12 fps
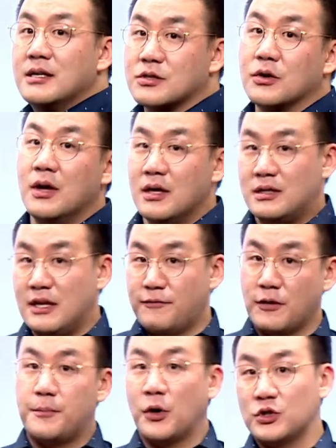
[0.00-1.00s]
So
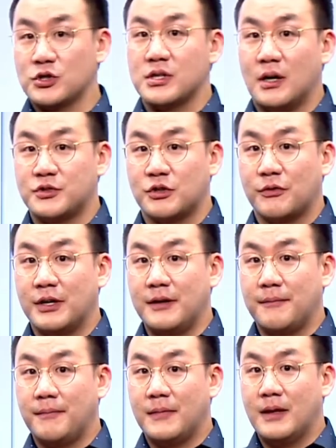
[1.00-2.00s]
different purchase option, right?
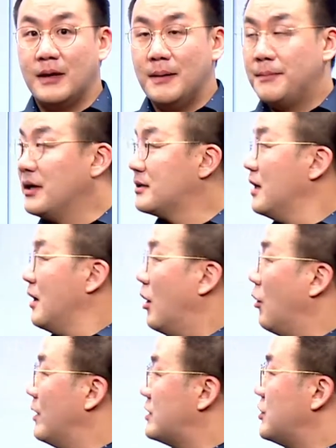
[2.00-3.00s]
But
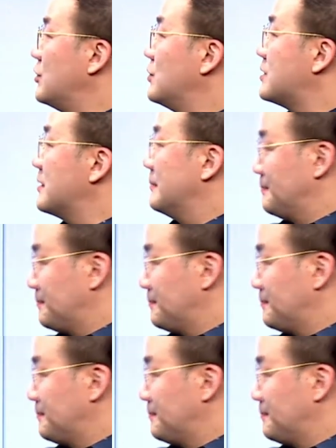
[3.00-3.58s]
always use